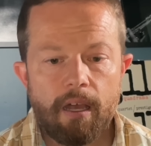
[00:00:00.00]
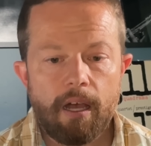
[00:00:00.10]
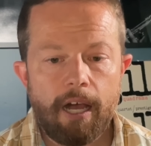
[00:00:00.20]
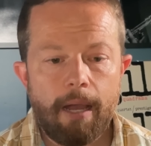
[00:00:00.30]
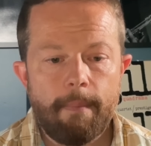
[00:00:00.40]

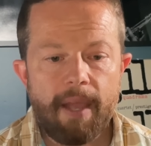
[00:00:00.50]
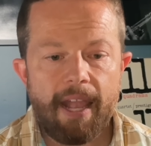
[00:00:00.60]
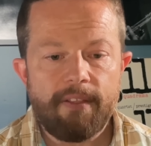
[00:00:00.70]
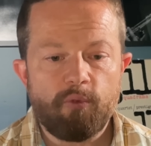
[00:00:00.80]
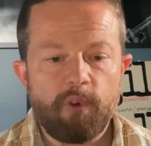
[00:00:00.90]
Um,
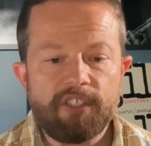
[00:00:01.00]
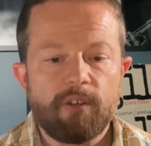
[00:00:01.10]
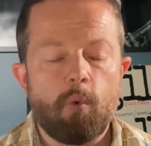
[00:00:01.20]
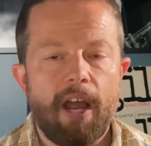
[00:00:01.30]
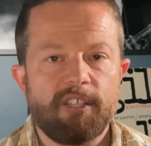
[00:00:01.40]
and the
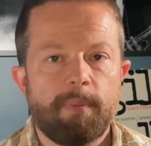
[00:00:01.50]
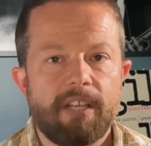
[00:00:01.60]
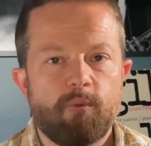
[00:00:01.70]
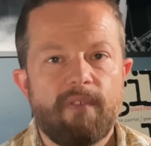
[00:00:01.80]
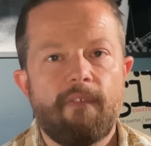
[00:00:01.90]
reason why is
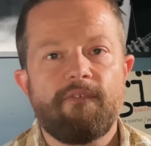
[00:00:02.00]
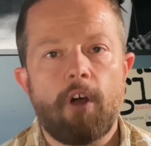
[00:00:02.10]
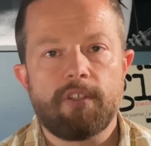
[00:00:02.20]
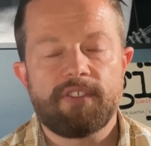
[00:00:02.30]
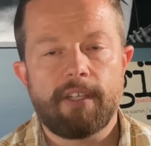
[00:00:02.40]
because we have a
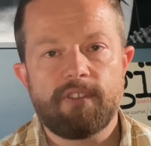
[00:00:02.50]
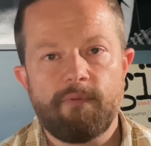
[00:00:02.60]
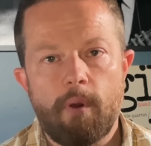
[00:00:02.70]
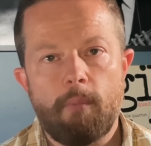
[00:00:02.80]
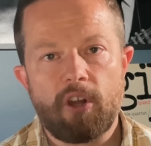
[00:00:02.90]
false sense
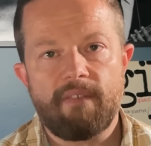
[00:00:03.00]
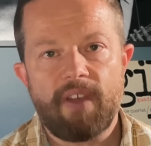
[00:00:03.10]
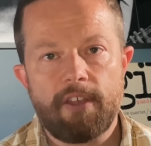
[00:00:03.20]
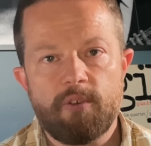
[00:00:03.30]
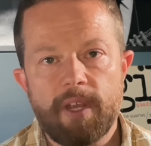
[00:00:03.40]
of what market
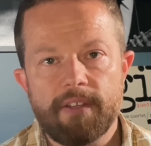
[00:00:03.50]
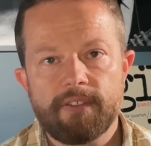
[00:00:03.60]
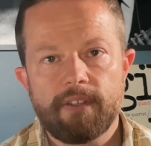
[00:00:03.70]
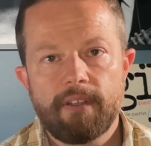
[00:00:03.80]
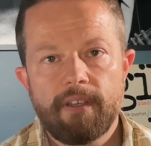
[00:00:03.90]
value
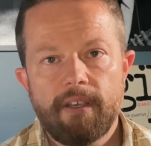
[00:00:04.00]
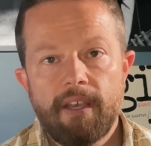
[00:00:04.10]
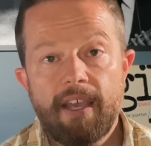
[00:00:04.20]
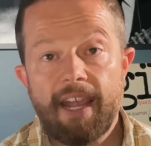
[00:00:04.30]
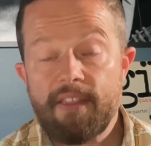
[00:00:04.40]
is.
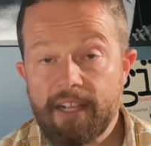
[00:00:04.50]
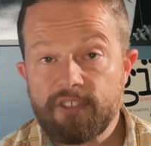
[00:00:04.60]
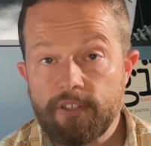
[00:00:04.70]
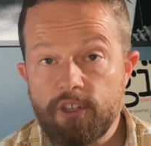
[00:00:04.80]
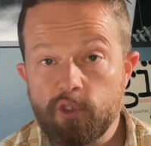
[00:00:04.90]
And
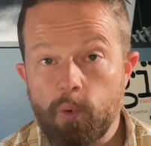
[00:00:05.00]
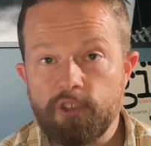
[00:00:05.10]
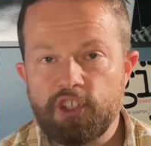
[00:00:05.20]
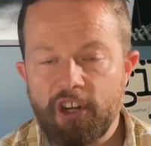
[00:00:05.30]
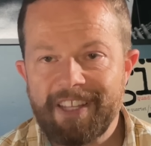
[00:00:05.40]
that's unusual.
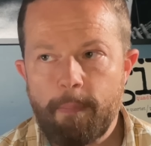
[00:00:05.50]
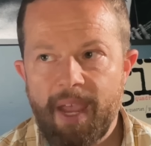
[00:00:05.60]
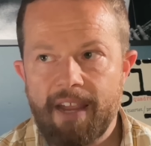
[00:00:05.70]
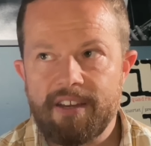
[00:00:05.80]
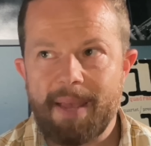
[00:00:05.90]
During the
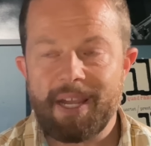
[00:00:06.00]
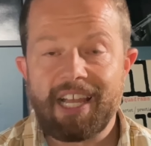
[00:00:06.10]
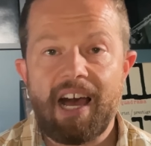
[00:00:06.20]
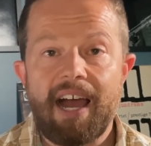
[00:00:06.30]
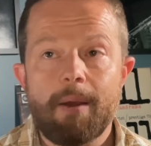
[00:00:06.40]

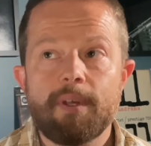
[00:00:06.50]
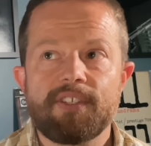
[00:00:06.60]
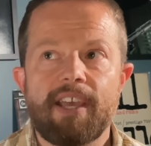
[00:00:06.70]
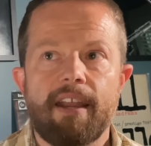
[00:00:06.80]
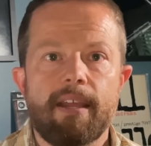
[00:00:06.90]
pandemic, I
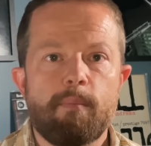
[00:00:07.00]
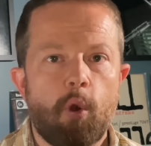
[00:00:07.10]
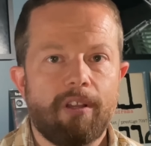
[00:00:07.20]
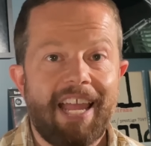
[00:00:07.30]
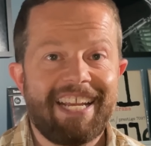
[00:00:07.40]
was getting
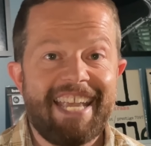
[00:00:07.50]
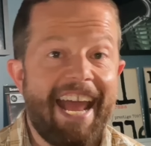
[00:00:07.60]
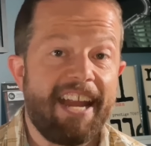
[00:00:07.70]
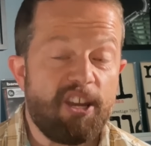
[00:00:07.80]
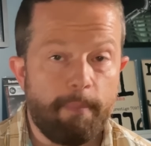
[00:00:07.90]
more like
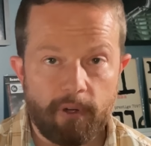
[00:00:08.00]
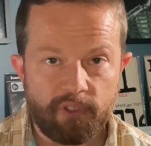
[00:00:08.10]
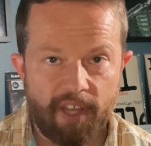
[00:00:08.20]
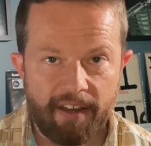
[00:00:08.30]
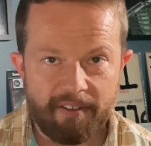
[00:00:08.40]

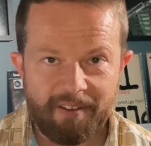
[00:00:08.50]
90%